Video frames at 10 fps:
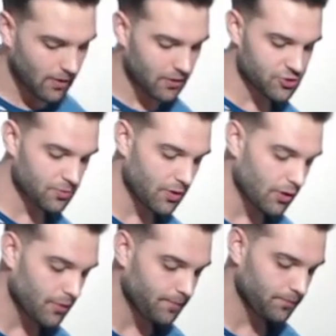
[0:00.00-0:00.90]
It should be
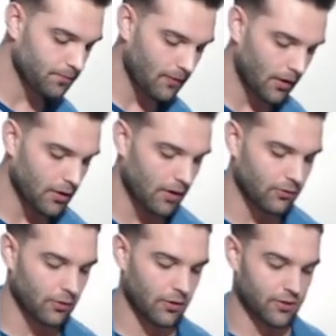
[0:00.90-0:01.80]
good. Now I have a
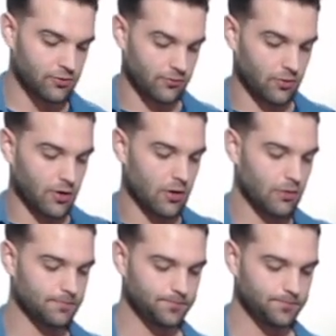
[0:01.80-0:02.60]
little extra for later.